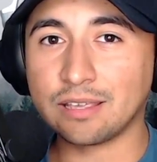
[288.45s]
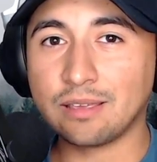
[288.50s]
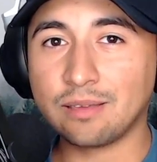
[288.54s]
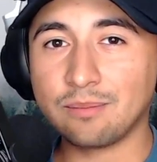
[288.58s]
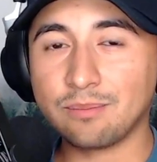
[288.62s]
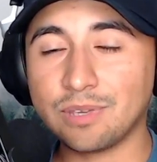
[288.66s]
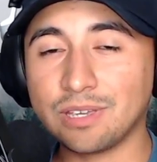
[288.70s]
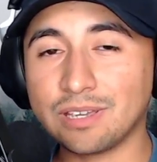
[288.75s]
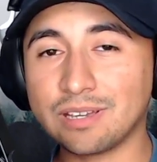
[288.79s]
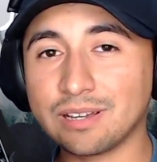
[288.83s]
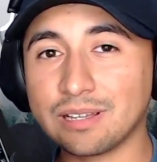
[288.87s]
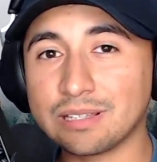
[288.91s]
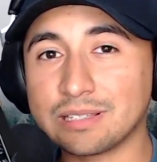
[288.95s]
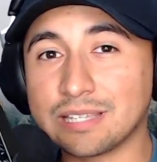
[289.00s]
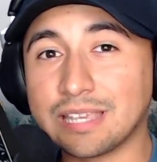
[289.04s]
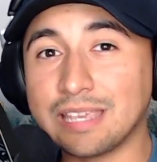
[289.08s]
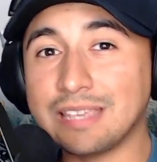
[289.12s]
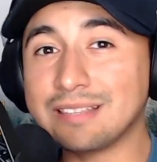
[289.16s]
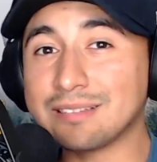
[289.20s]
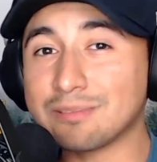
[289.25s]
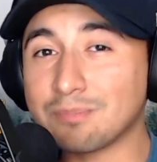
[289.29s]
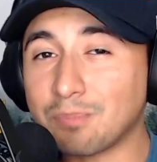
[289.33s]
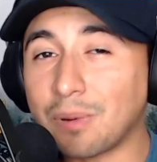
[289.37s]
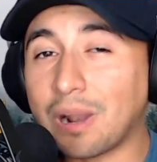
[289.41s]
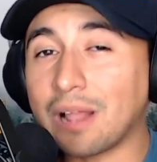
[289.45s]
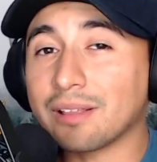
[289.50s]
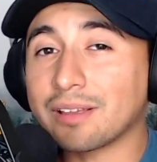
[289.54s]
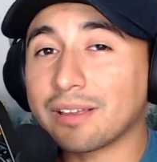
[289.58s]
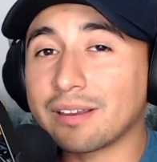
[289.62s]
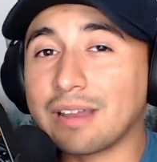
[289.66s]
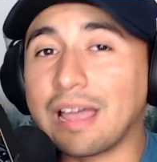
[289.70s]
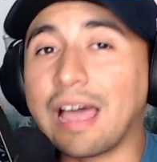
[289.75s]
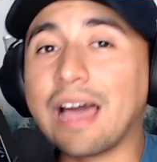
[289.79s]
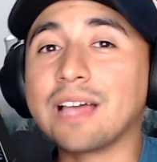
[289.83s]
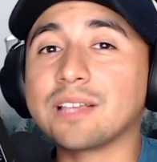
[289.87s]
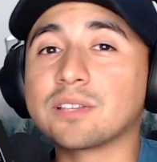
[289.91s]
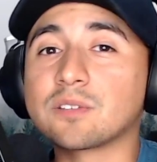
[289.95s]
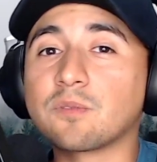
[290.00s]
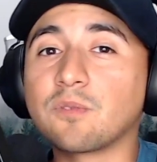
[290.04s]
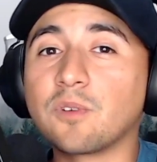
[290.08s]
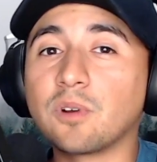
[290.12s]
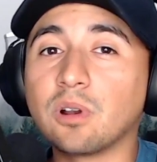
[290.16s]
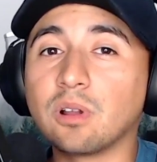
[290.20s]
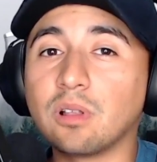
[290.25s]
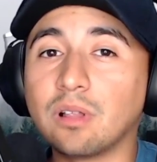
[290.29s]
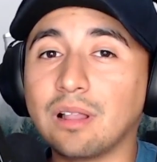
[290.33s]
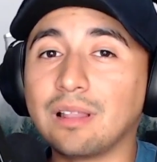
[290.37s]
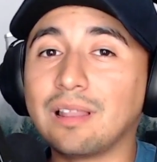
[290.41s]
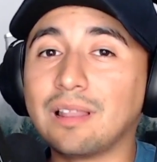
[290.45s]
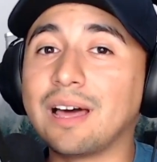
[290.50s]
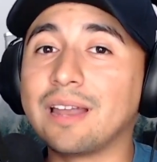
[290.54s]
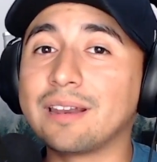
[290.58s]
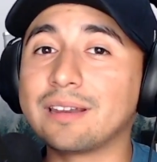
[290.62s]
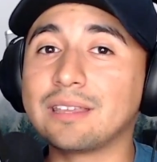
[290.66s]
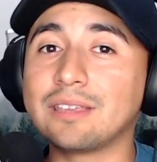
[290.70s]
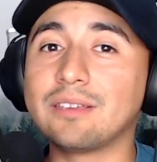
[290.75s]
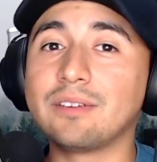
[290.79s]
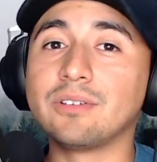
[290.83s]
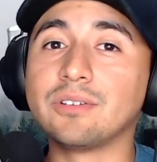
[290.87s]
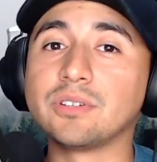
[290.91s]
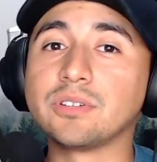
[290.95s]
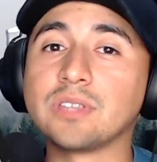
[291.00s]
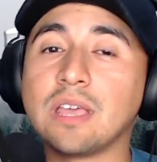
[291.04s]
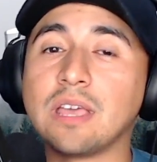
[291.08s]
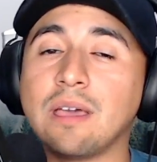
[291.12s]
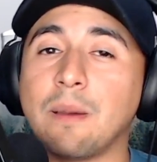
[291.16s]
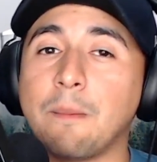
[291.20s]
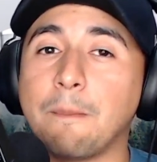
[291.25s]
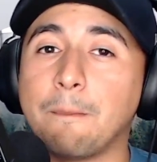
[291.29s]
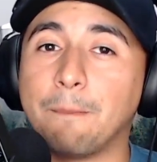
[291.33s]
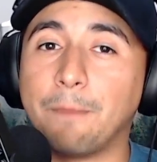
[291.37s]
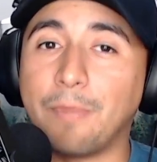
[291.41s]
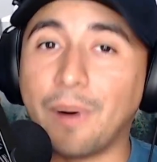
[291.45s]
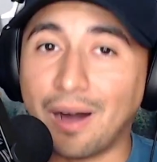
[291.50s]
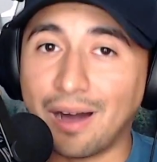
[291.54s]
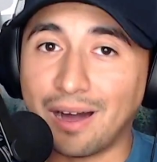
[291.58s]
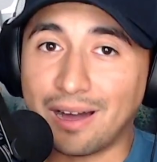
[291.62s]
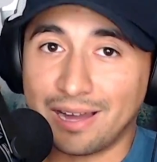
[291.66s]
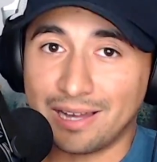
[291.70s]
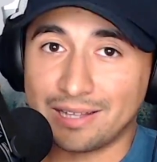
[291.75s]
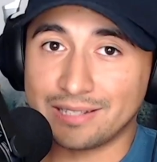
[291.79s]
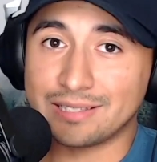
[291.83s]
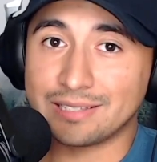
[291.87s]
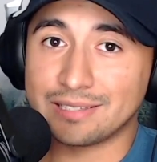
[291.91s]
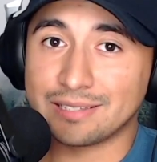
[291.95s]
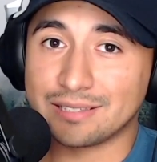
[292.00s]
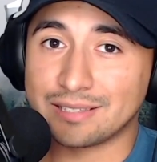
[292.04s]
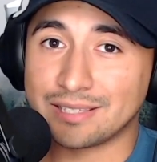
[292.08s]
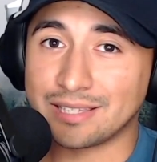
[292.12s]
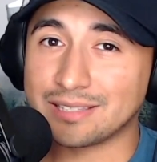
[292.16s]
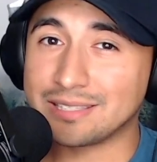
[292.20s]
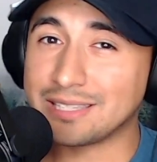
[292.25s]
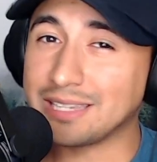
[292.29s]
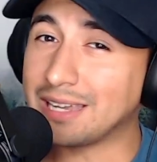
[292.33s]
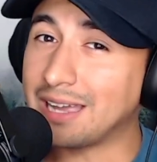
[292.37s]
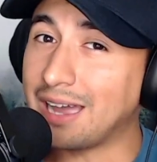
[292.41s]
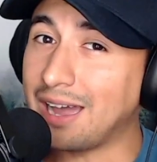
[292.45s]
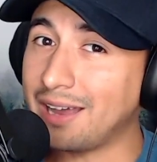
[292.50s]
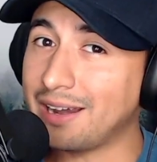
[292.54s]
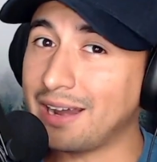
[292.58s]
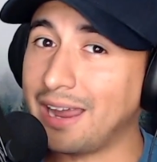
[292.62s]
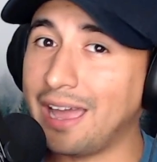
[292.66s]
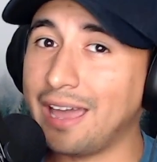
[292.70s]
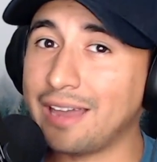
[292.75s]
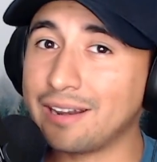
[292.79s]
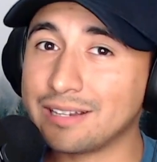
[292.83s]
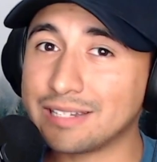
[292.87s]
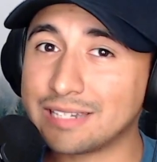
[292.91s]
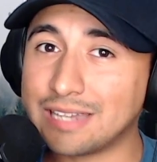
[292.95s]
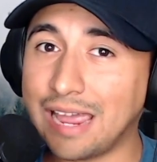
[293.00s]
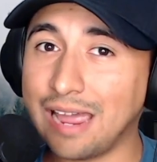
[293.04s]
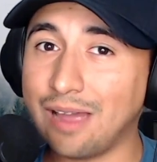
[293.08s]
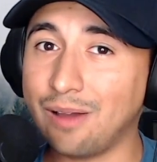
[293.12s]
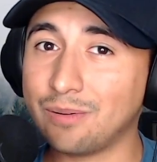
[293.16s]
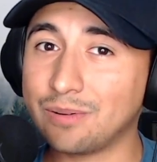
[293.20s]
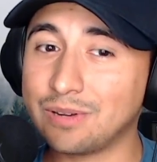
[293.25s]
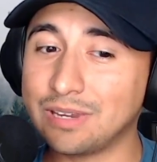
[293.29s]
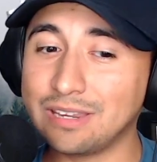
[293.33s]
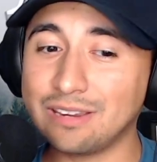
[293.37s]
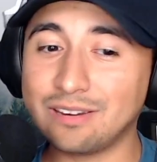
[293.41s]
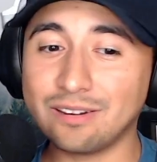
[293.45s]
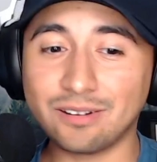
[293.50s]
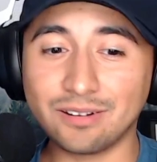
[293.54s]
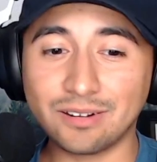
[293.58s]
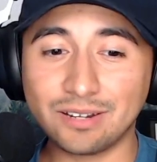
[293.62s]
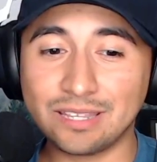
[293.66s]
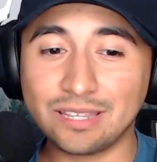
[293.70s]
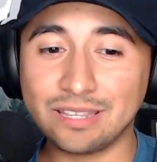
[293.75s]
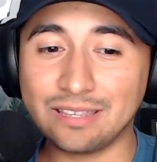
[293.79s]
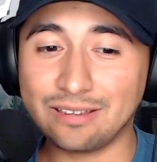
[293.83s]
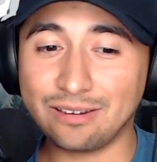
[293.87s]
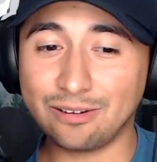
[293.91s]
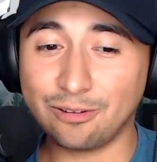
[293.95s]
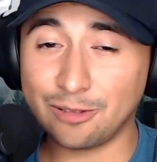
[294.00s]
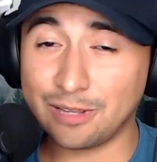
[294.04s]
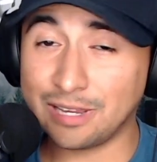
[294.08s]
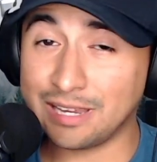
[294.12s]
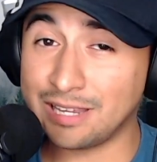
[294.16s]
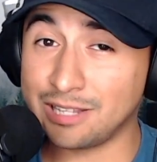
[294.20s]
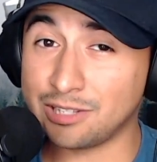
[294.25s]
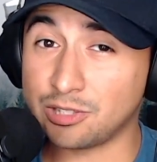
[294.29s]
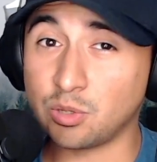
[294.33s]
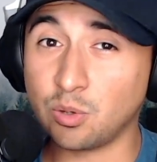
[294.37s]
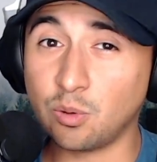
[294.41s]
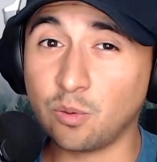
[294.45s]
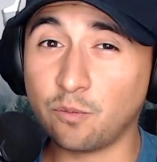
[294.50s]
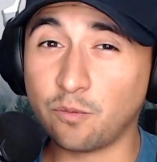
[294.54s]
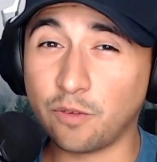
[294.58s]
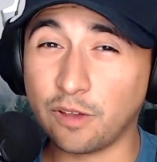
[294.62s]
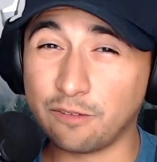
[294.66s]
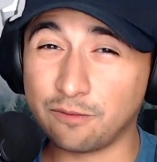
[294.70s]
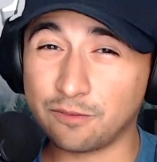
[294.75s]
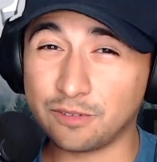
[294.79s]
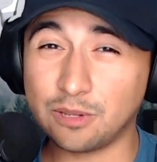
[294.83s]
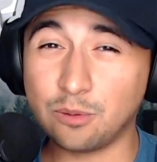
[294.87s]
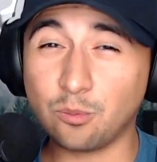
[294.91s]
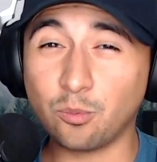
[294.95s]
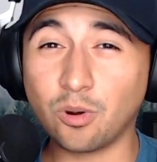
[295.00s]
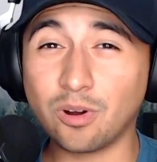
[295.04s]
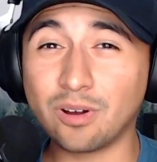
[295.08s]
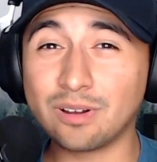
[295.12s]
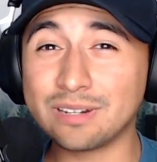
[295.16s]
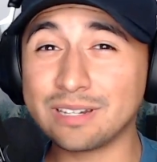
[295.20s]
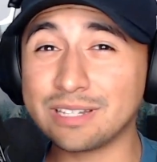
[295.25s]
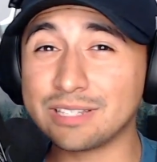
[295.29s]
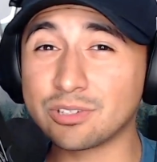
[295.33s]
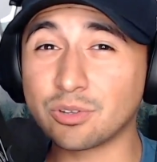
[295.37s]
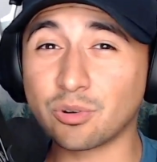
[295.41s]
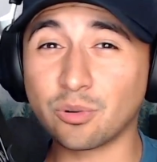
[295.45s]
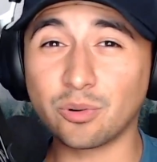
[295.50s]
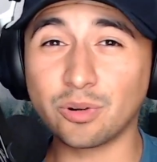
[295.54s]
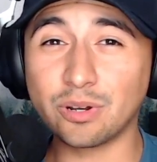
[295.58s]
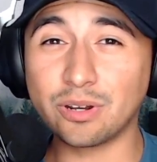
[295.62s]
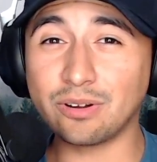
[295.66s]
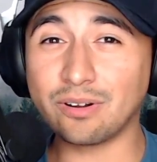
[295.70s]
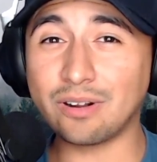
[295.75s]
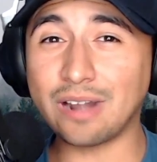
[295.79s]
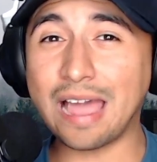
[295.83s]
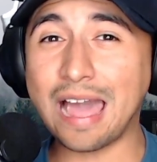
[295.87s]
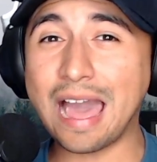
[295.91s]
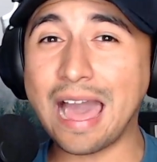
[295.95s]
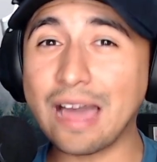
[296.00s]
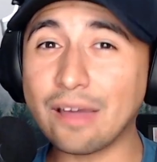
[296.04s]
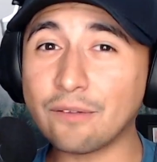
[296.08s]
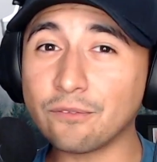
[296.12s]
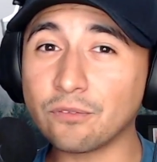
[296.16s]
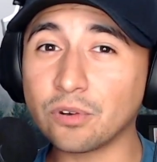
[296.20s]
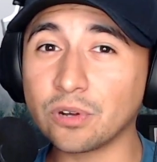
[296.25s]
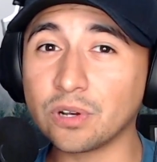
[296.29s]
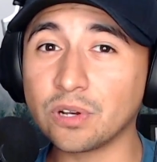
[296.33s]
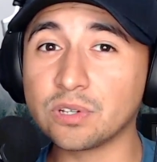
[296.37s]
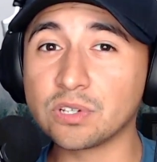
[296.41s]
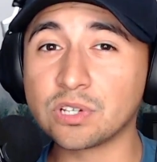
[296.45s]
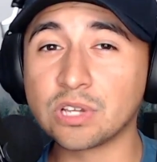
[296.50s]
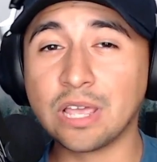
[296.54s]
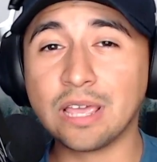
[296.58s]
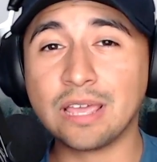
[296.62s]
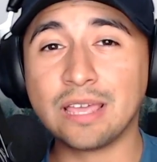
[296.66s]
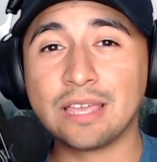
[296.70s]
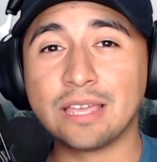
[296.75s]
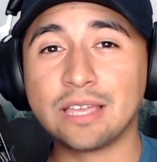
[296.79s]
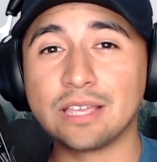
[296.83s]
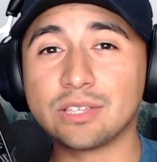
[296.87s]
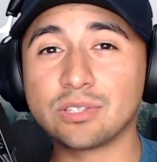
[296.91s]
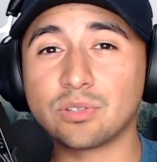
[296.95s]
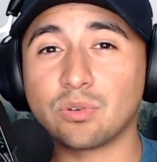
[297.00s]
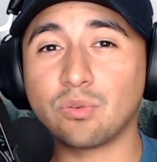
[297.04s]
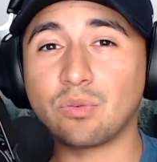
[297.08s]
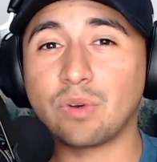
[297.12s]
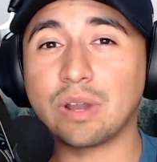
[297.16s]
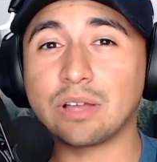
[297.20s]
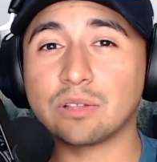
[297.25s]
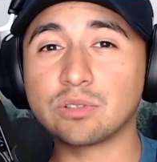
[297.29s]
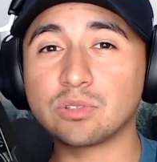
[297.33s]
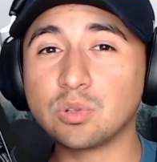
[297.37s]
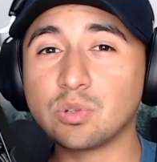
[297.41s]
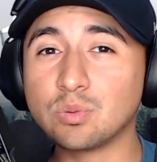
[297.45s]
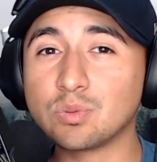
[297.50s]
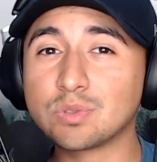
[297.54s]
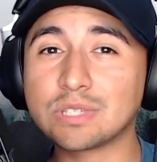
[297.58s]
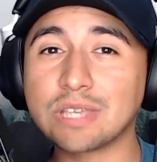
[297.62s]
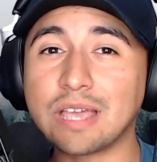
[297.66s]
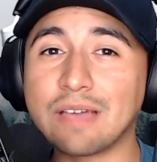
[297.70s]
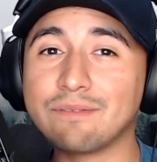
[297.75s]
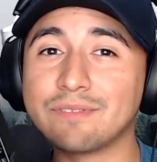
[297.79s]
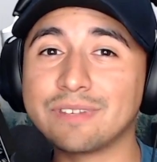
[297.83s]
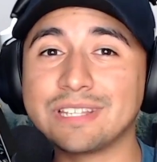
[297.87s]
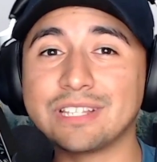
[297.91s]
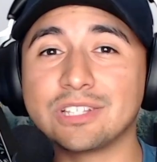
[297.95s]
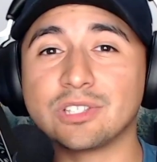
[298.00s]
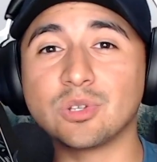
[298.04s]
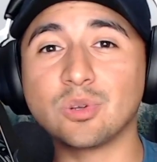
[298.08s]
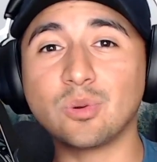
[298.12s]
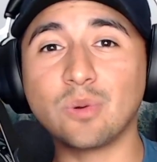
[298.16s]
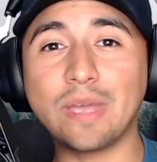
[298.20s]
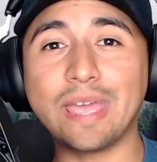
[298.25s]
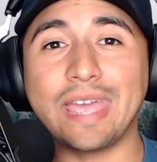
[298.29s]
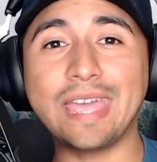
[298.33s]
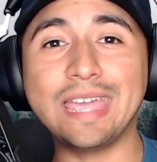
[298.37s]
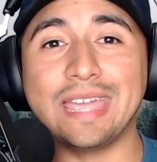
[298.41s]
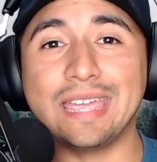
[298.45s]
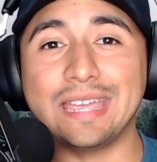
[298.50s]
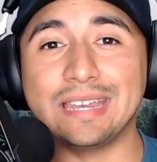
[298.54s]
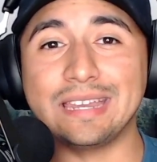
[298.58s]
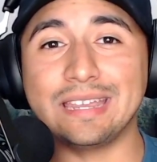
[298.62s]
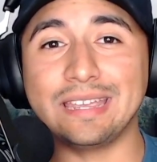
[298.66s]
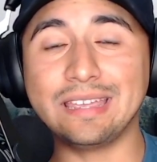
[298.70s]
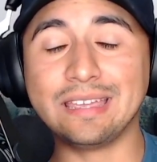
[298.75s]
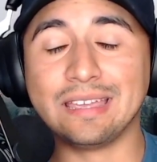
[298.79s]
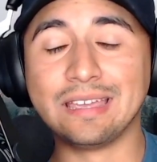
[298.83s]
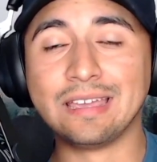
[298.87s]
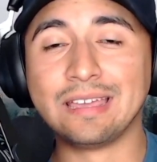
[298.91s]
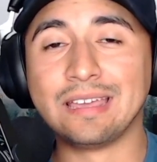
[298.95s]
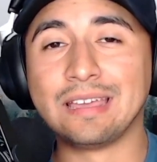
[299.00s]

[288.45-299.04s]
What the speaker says: because he's probably going to ask for a lot of years. But since he kind of had a down year, he only hit 251. His career average is around 270, 280.